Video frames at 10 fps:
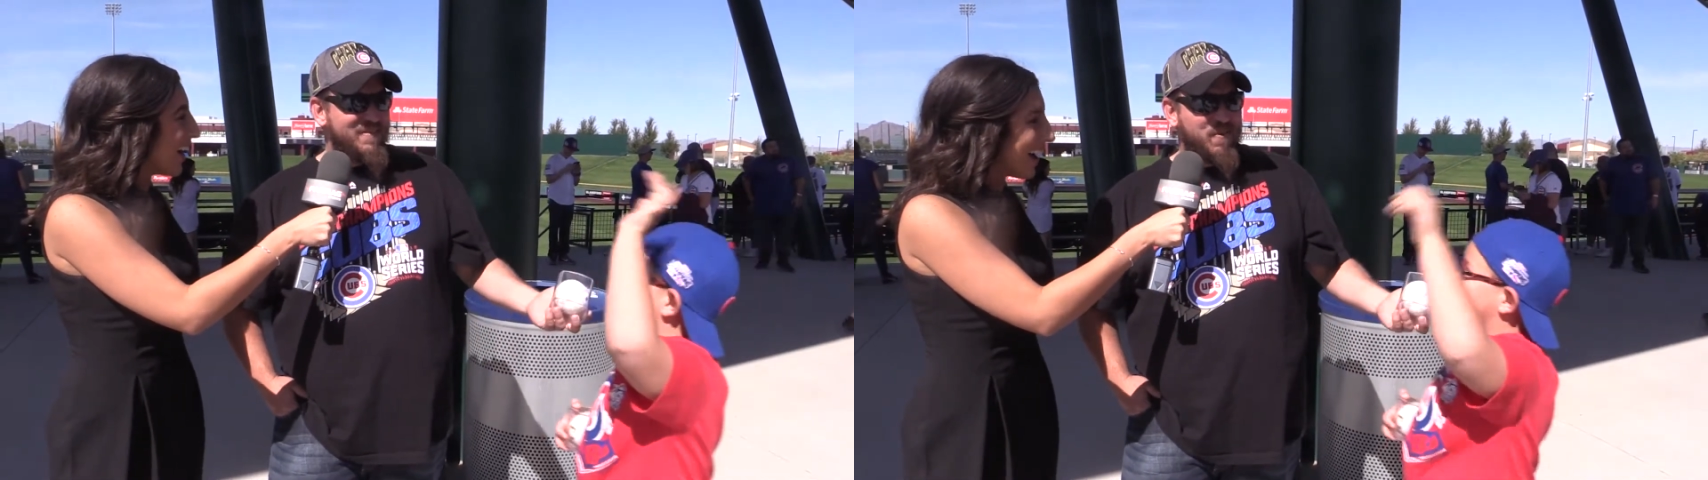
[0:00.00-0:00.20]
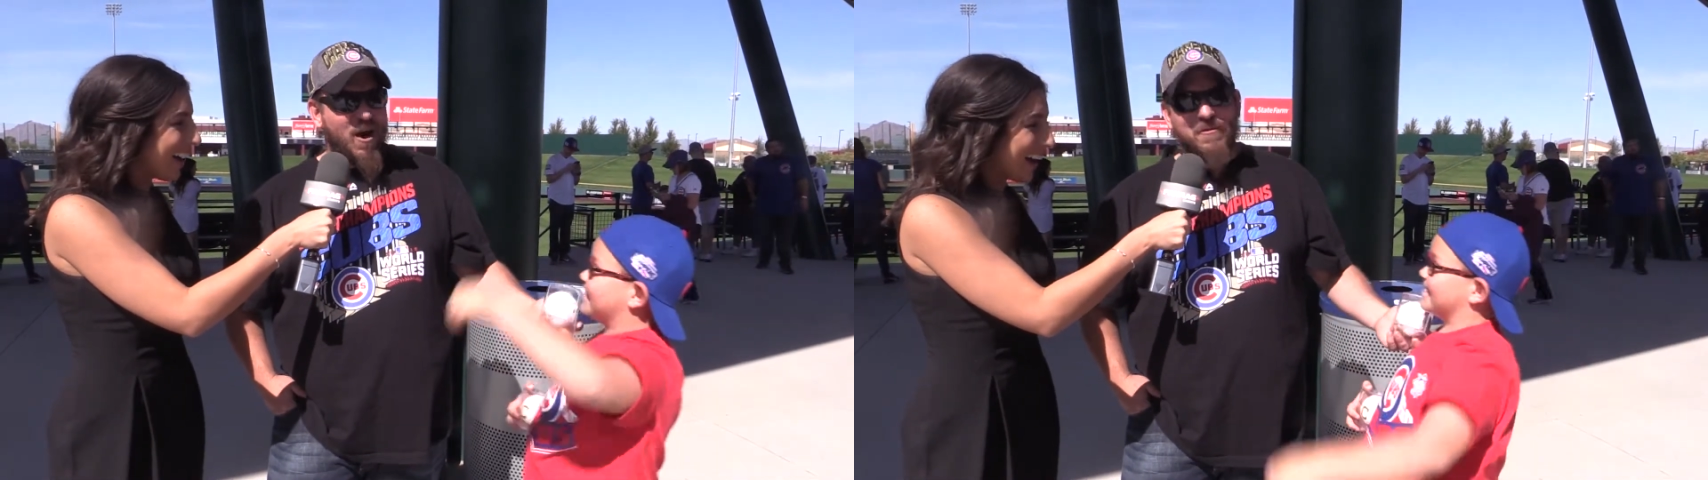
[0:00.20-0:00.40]

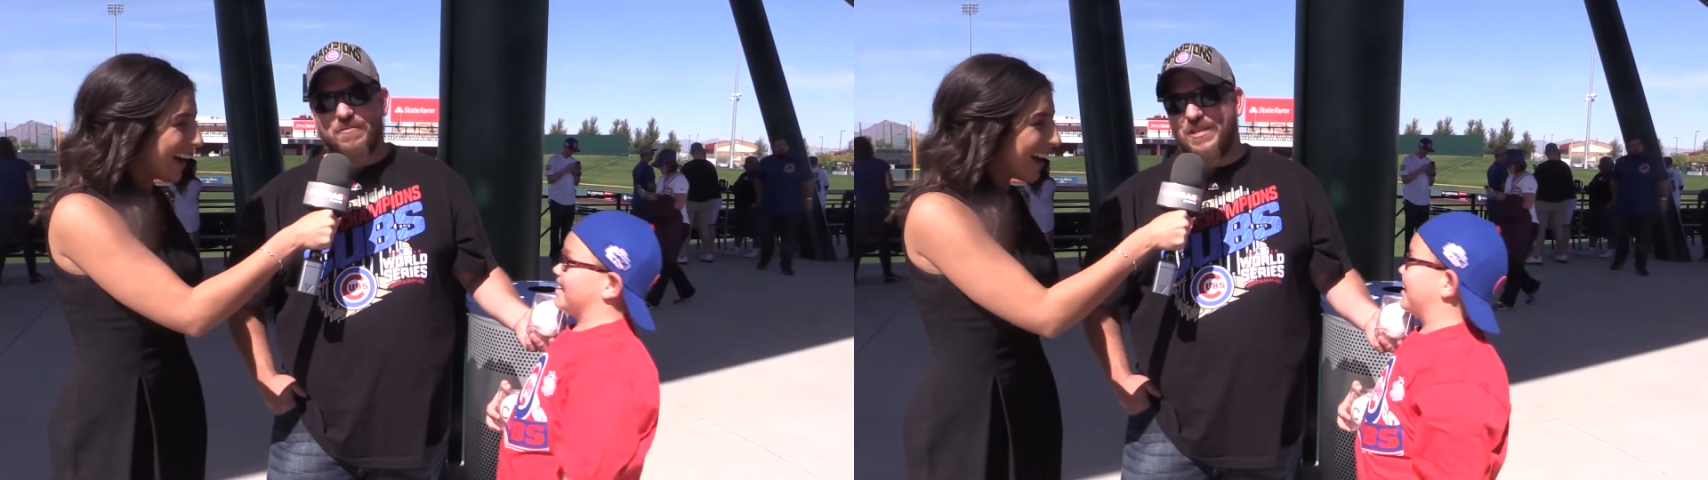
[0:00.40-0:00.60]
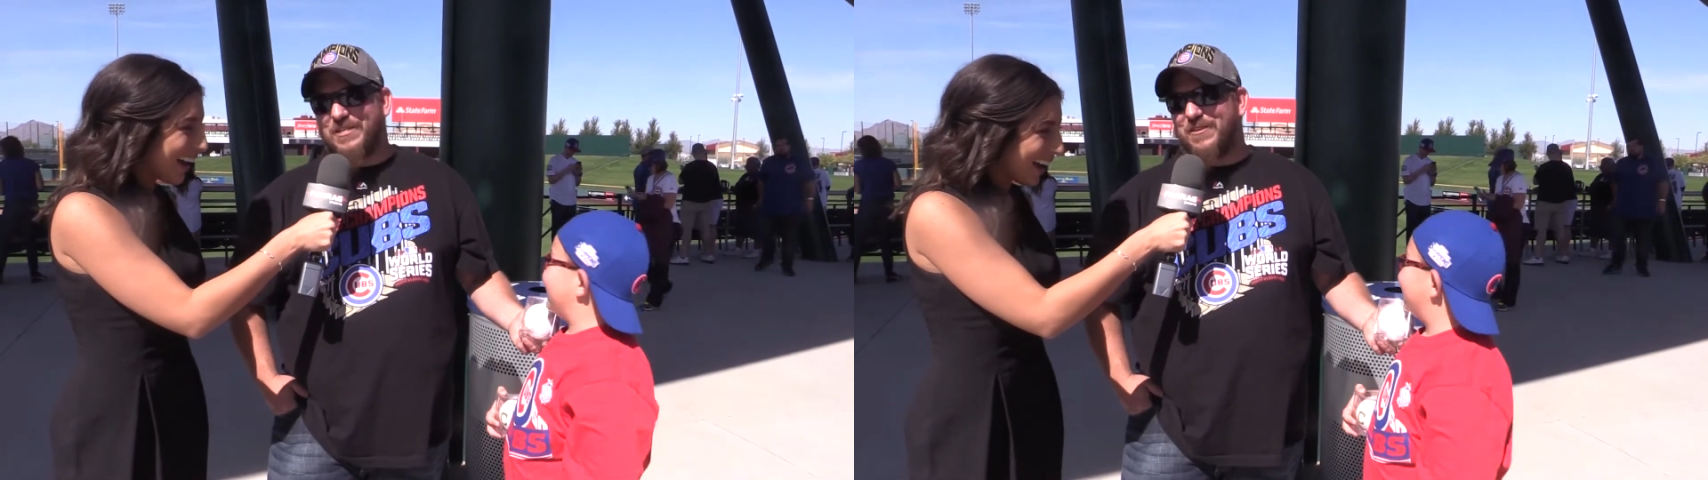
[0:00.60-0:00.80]

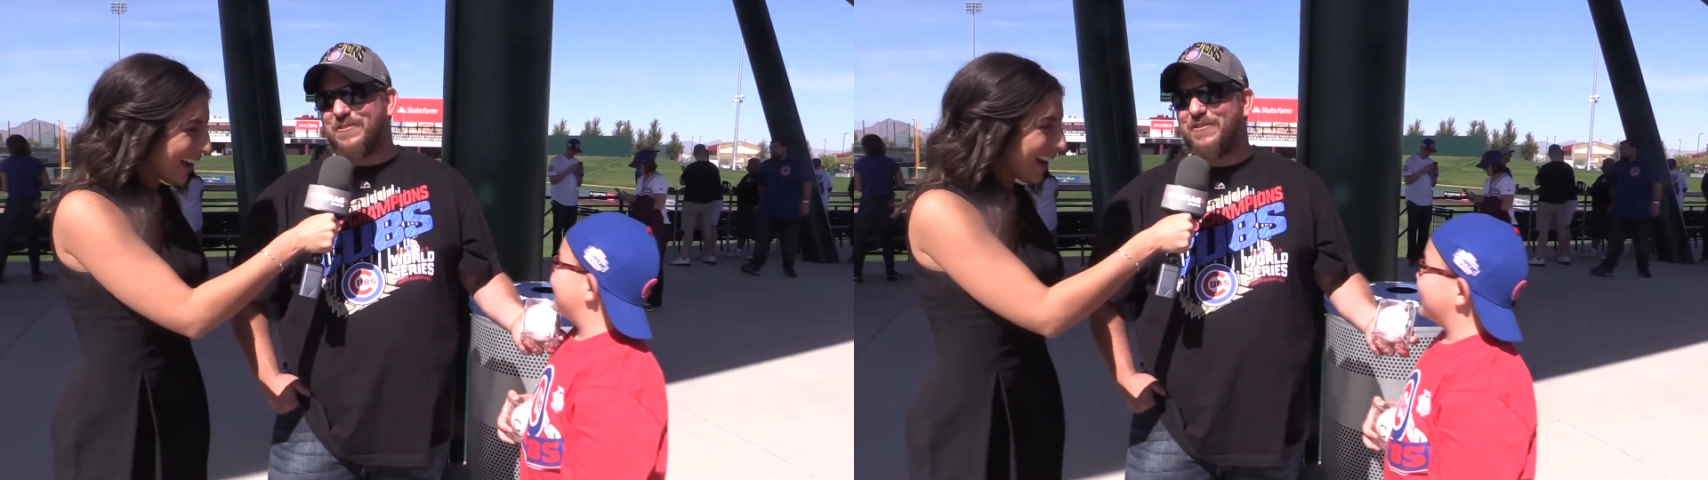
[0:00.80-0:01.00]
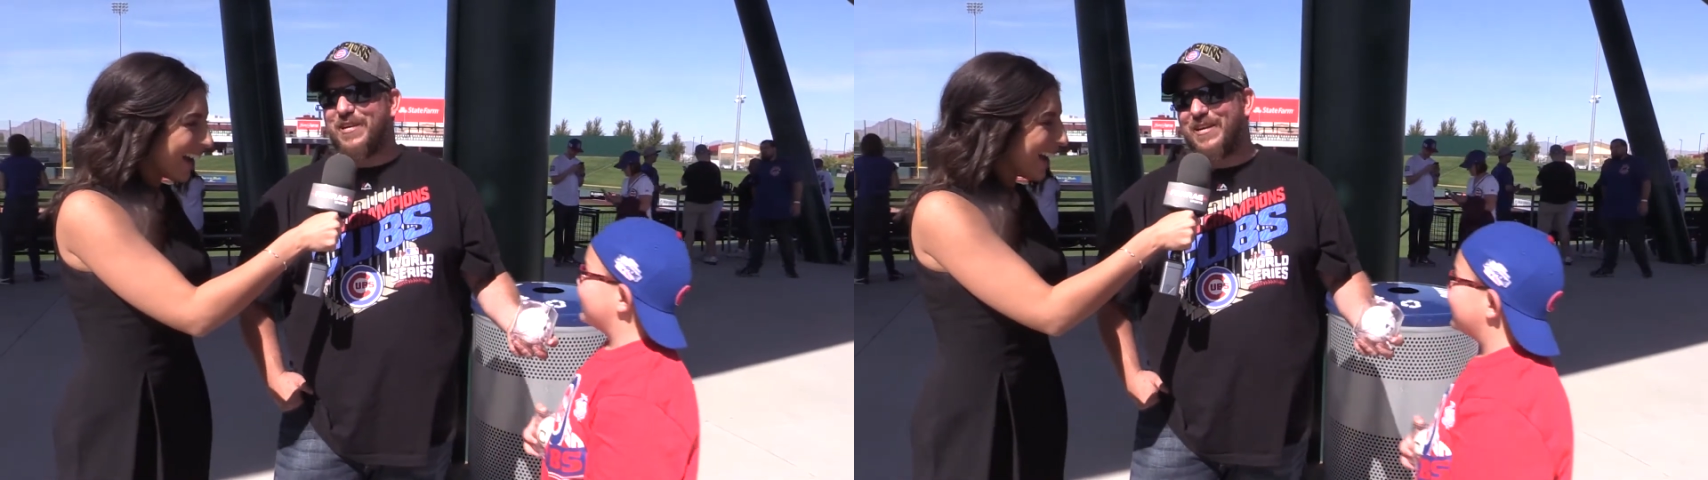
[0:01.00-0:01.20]
probably
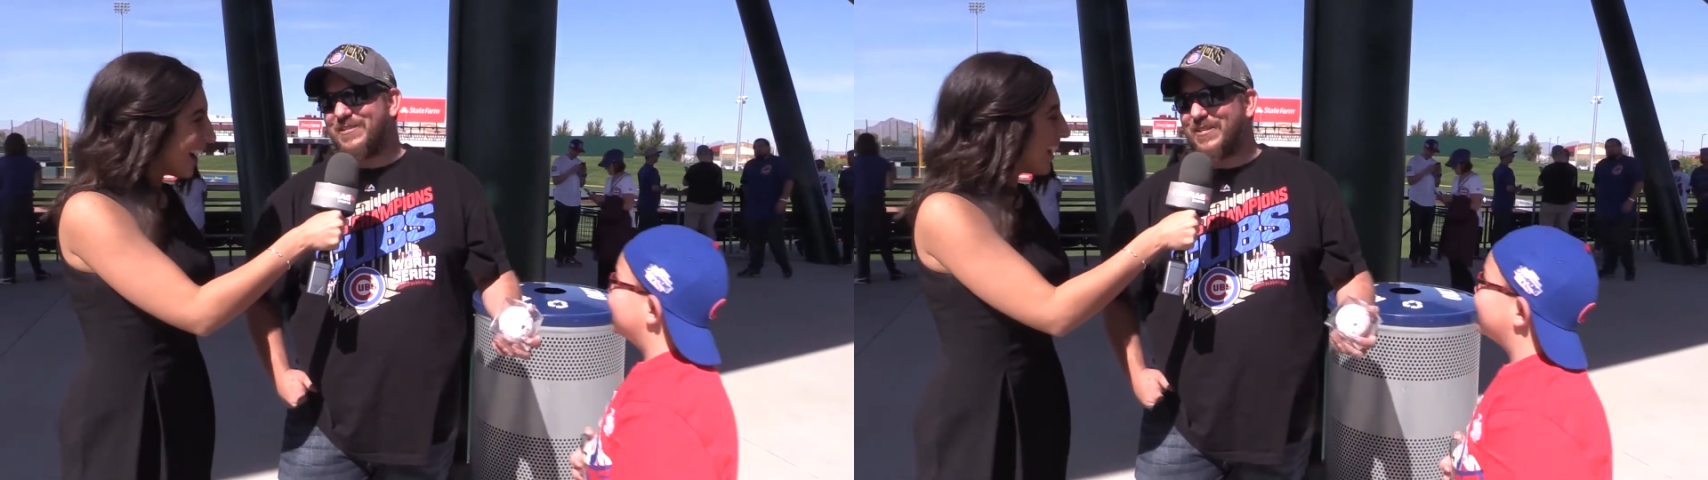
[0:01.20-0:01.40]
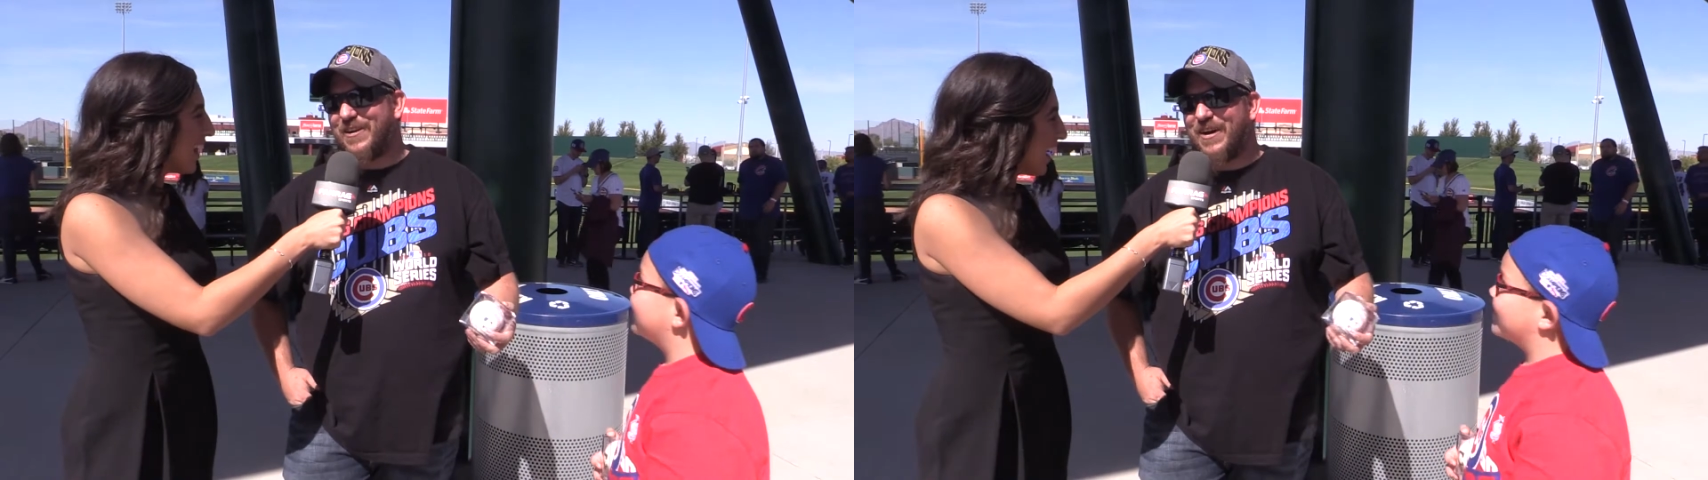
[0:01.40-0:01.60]
2-3
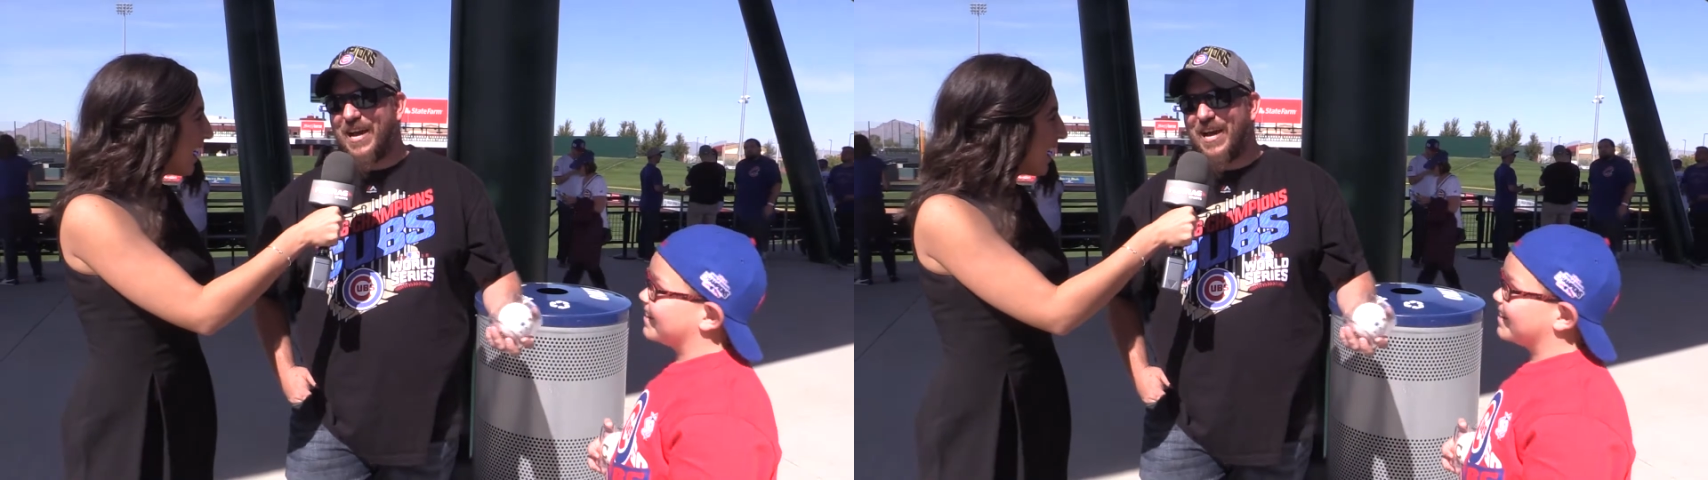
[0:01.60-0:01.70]
years ago, I